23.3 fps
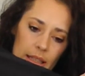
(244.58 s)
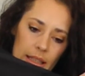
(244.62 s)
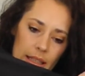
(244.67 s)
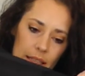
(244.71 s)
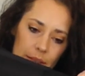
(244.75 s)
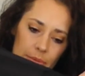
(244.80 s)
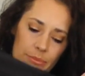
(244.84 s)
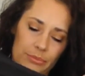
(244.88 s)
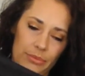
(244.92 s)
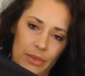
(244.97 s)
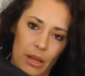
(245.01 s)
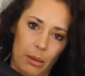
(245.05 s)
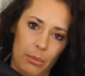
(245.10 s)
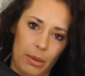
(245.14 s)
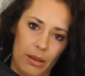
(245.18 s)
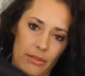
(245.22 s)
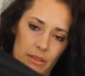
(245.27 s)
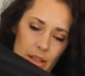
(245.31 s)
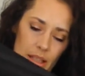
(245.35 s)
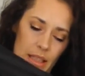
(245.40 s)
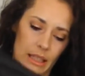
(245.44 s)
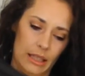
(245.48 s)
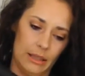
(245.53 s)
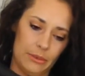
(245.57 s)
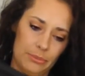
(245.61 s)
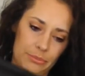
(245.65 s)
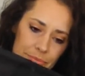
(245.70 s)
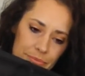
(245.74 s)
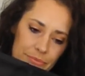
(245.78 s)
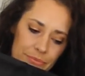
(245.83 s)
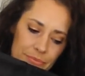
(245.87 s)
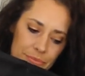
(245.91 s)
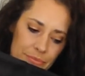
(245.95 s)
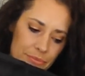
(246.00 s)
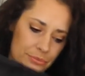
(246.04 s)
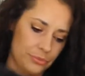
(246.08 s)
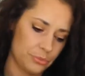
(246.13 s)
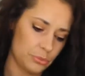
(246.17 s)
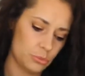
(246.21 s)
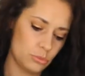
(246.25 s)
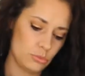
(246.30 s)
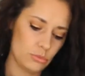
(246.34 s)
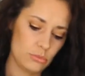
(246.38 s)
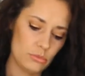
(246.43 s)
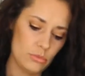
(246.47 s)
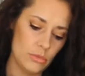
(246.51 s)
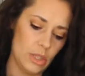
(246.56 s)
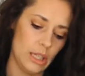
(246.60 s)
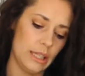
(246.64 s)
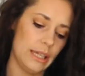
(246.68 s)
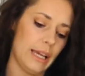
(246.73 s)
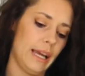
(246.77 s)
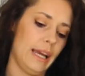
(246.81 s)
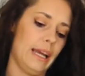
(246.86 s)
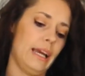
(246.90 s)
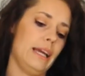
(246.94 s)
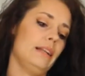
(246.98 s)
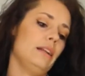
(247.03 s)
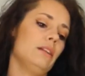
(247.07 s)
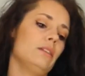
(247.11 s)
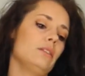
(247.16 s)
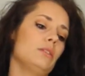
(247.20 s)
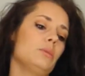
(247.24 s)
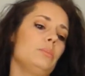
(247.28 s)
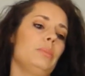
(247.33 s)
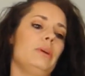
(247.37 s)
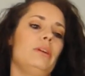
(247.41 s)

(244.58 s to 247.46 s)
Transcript: the knee, above the knee. Okay, and a little